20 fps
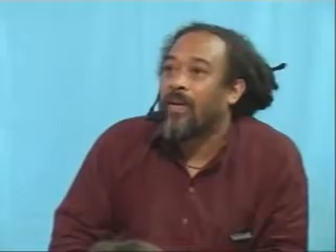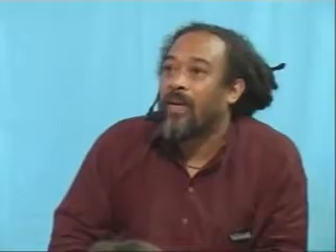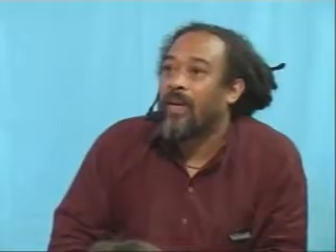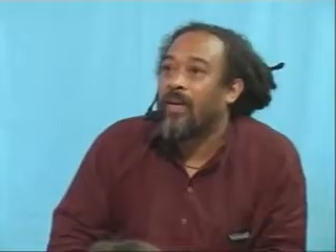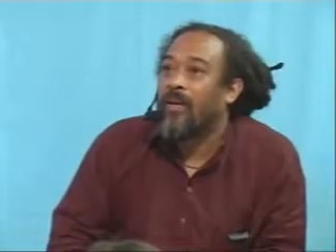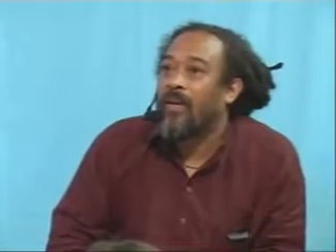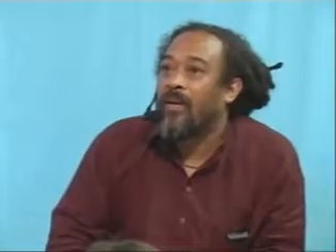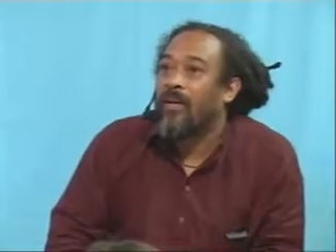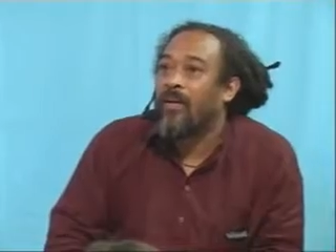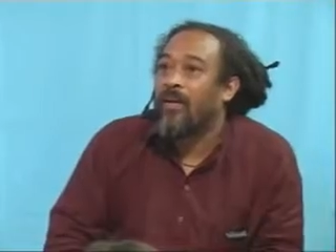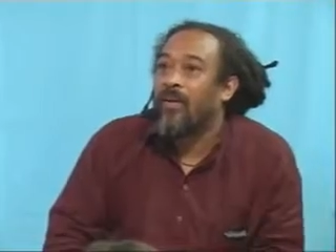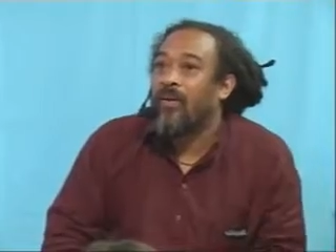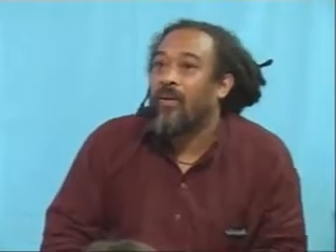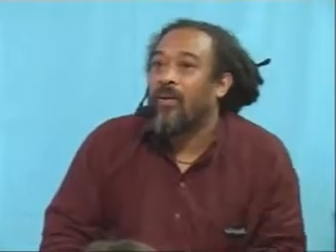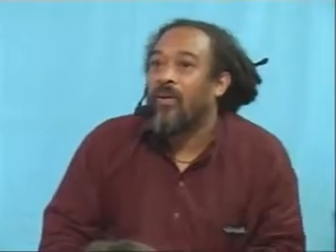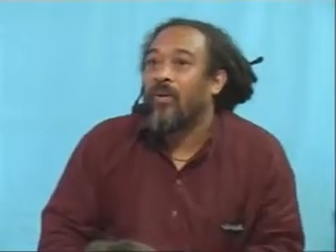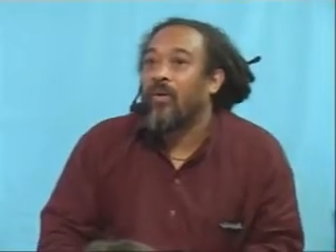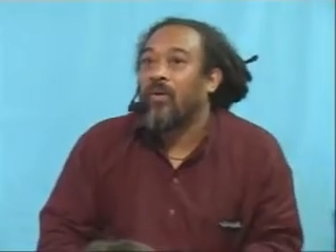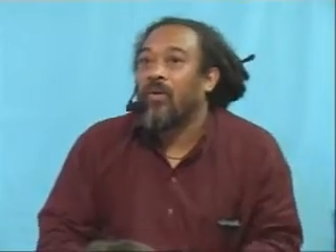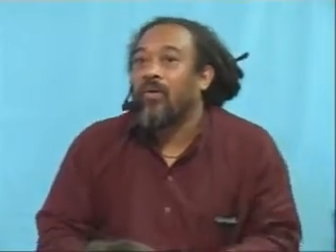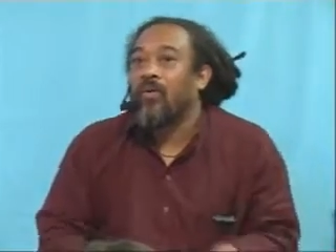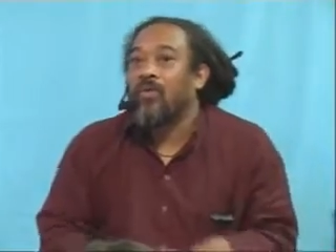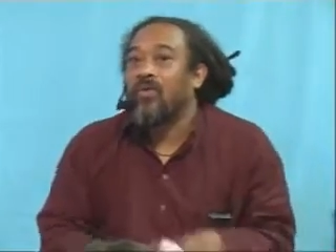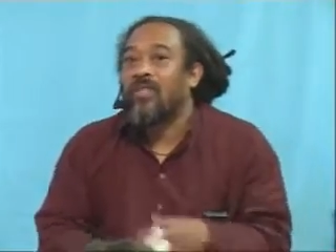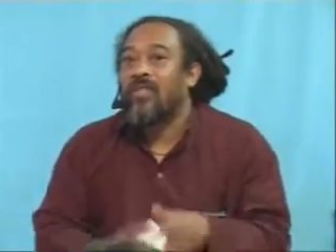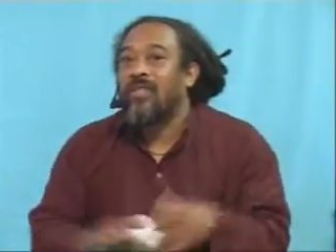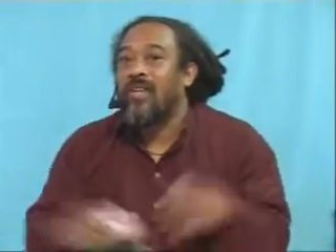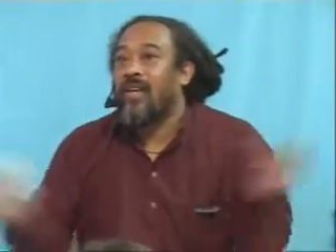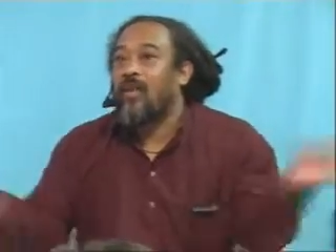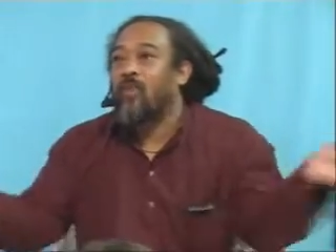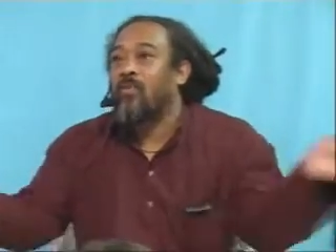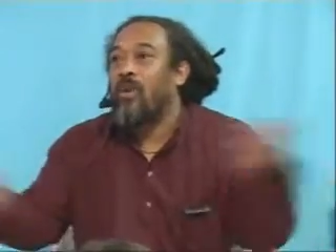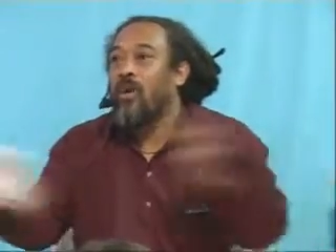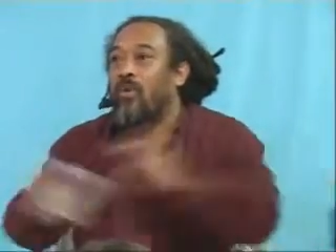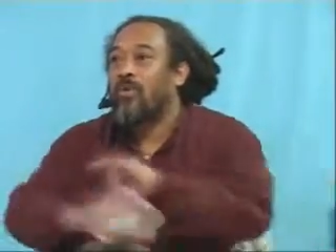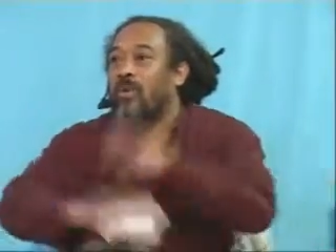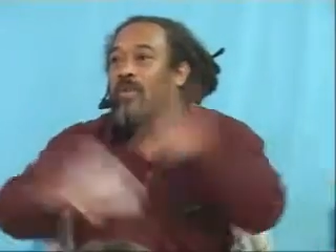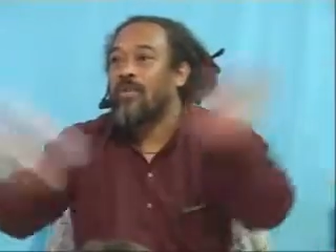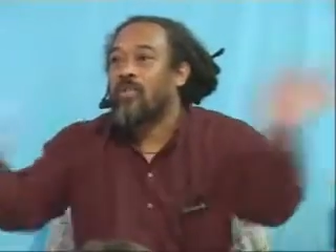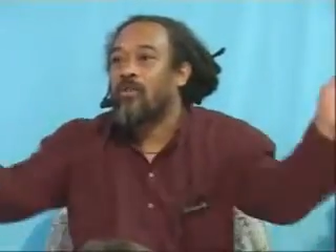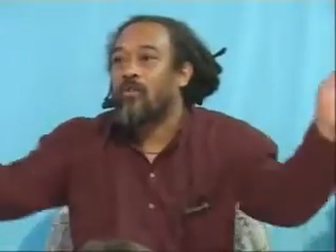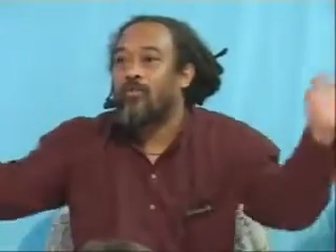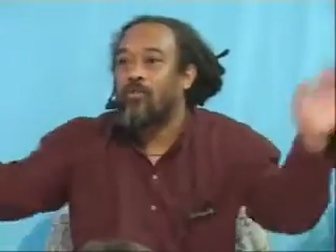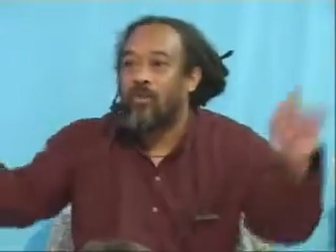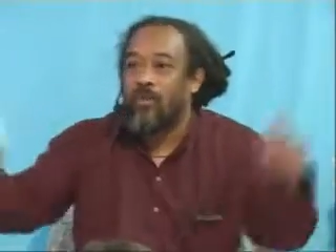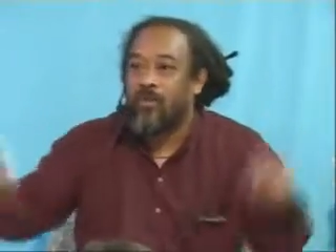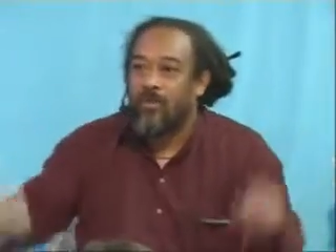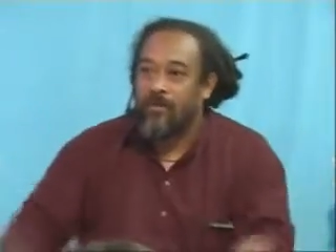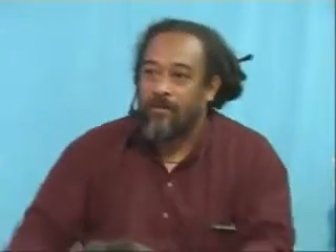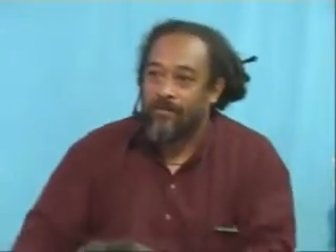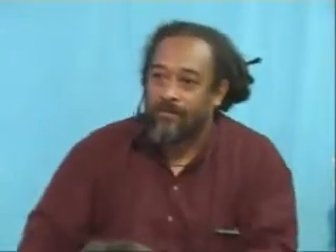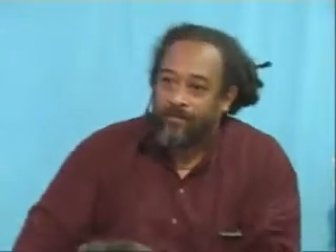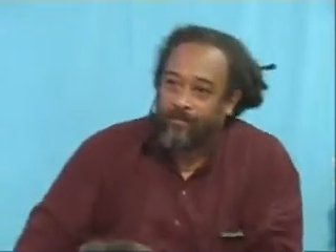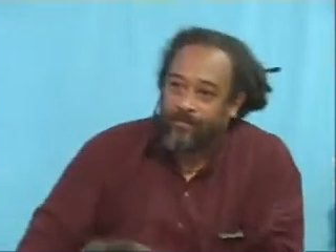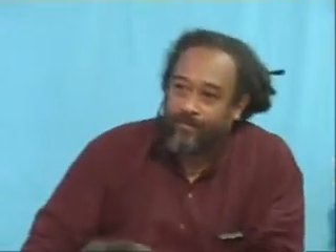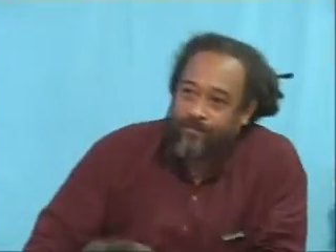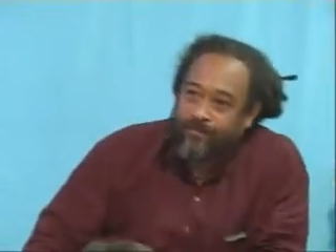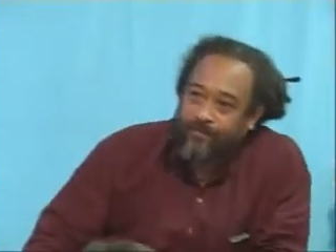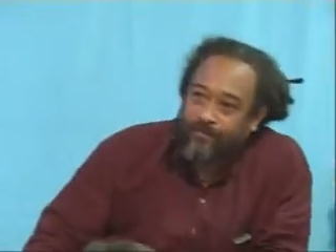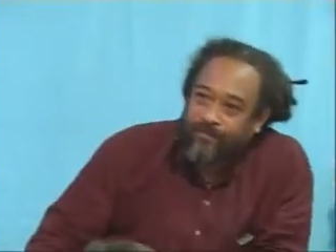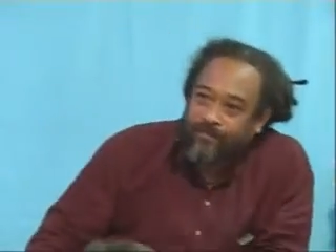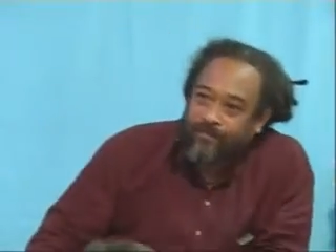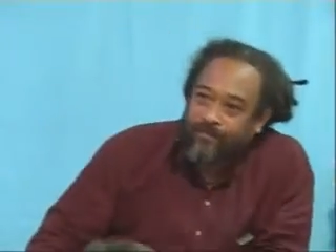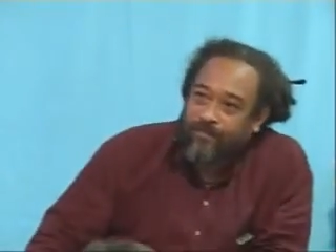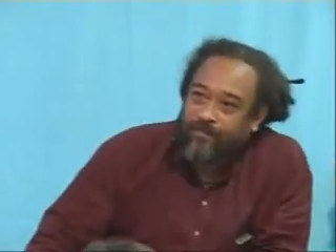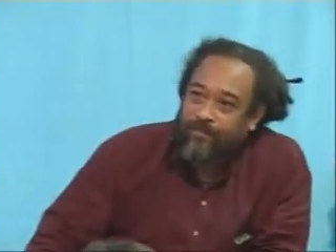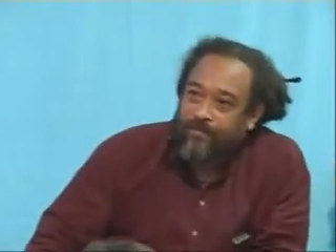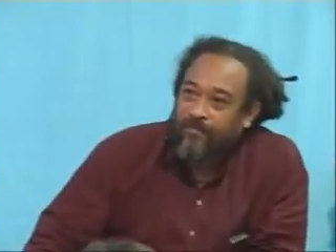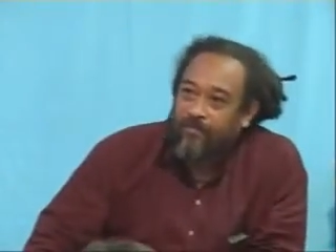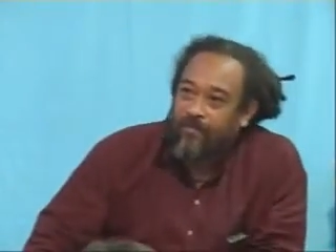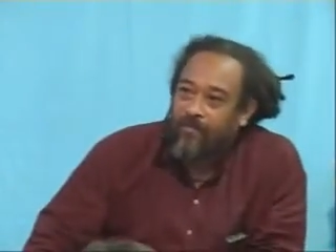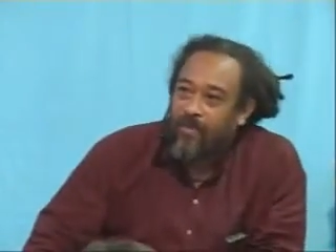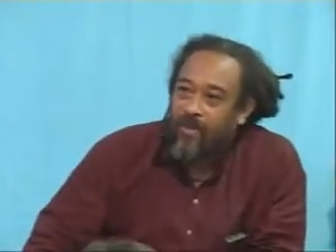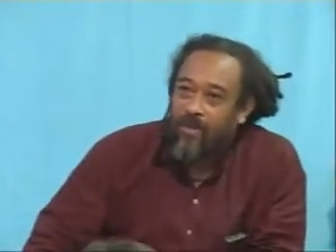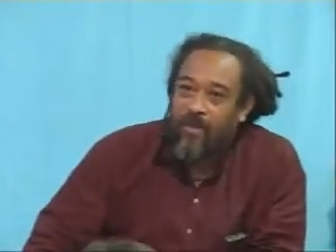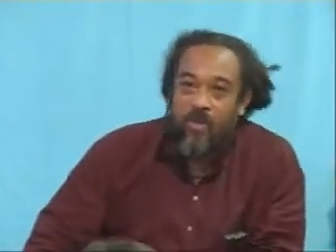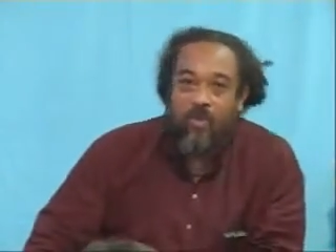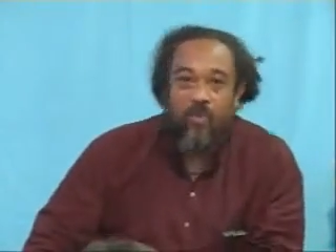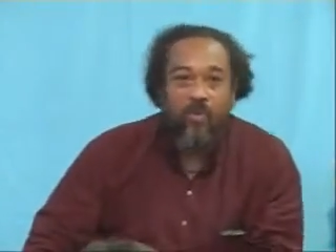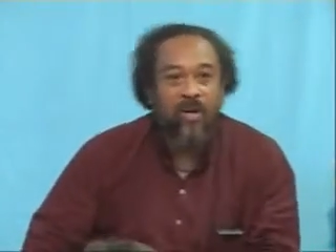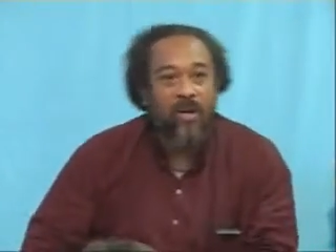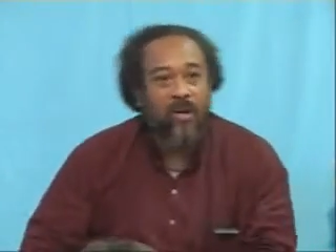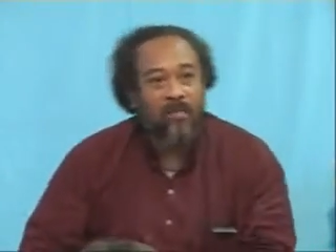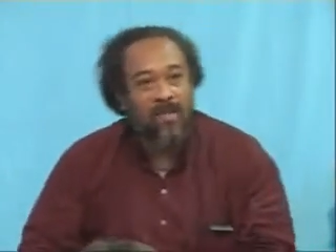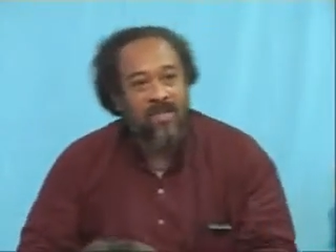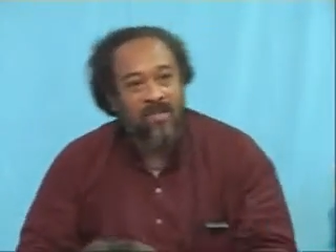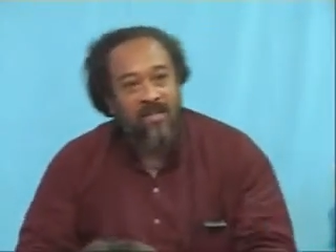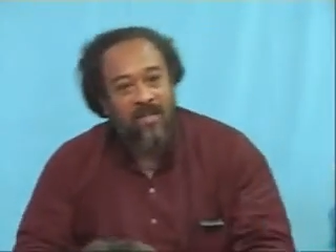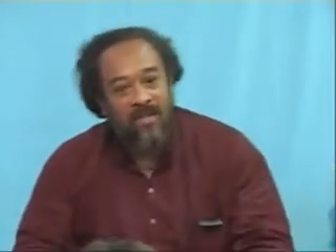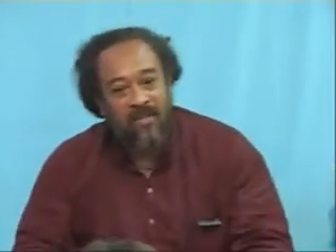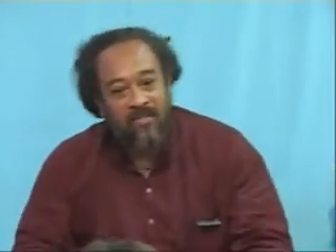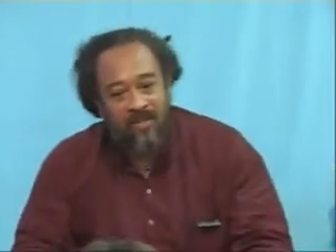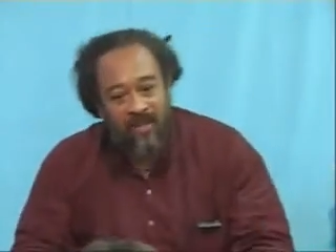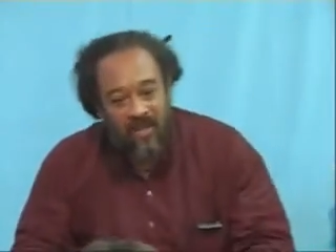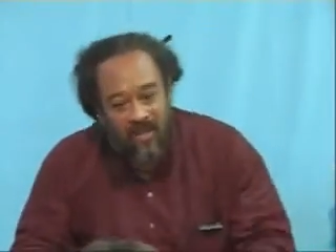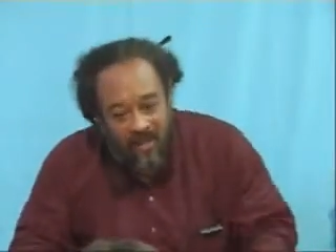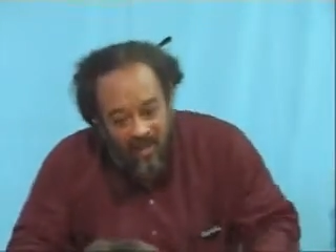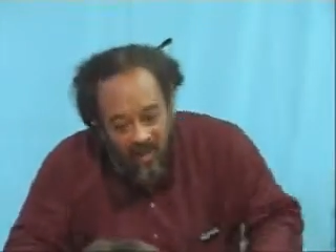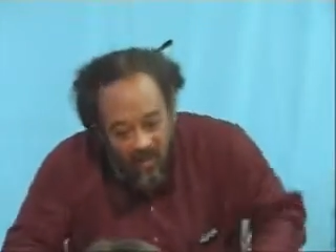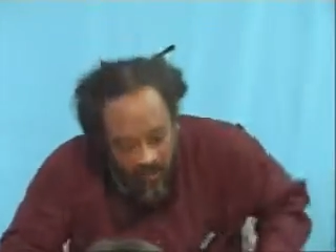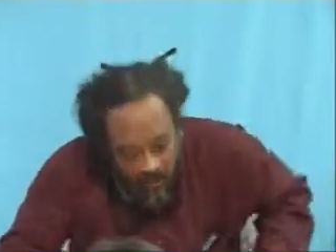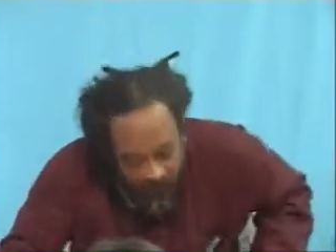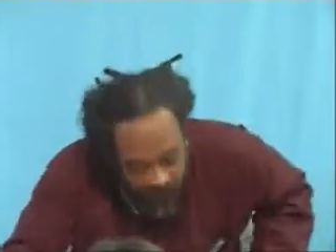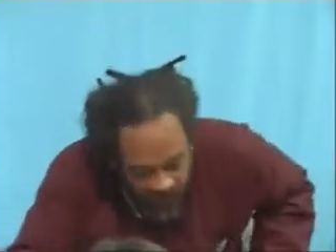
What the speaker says: Okay? Stand without any support. You come as an invalid.